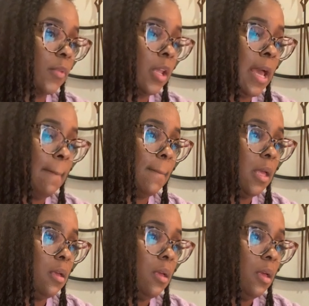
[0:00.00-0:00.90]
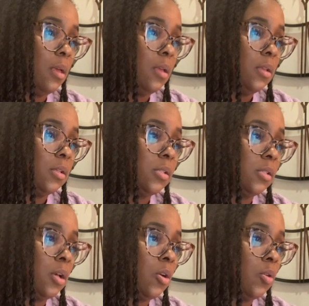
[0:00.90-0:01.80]
Okay.
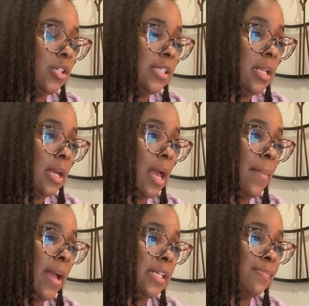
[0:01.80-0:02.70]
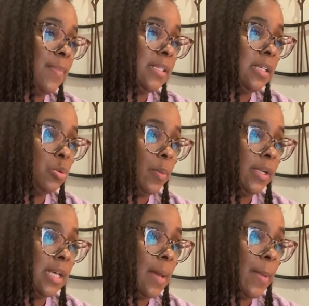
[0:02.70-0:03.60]
So just to look at my expenses one more
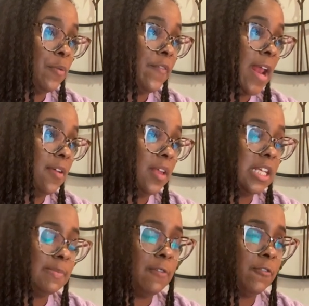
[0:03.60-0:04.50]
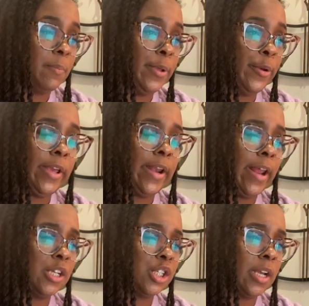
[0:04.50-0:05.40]
time, I don't have anything to spend for beauty, and
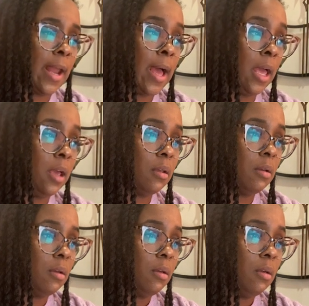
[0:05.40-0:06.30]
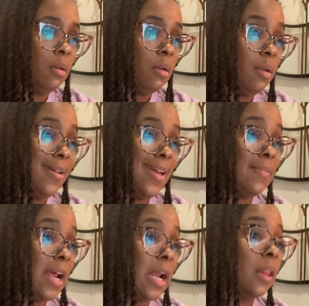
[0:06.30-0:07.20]
I should not. I have
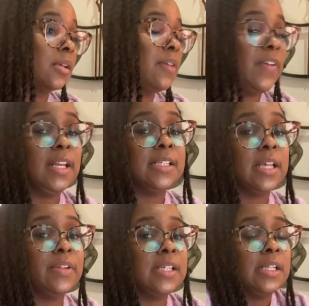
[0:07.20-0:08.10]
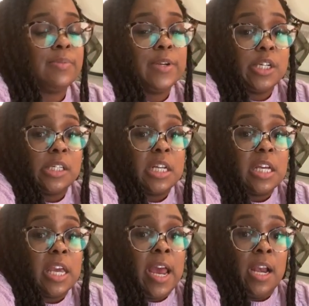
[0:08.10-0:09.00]
$9.57, which isn't going
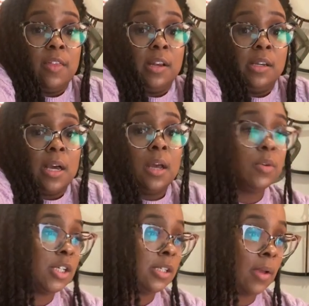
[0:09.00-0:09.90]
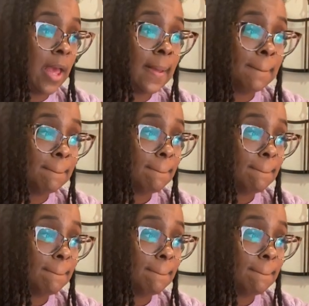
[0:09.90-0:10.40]
to get anything done, which is okay.